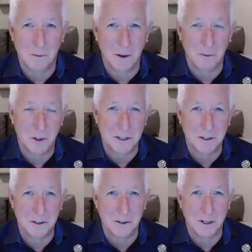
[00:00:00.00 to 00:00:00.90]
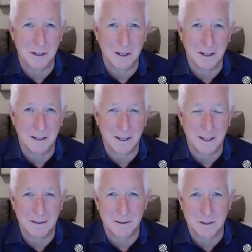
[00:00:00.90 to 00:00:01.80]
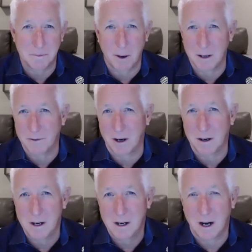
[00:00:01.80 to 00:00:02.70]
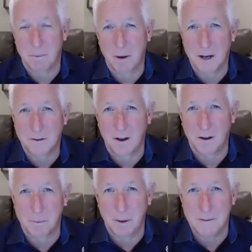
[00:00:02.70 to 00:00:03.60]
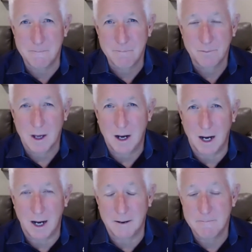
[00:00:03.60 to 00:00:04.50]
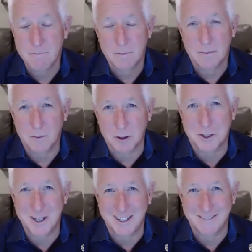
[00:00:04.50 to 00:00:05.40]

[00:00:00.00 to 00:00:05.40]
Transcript: we do, and it's part of our process. But we'll see.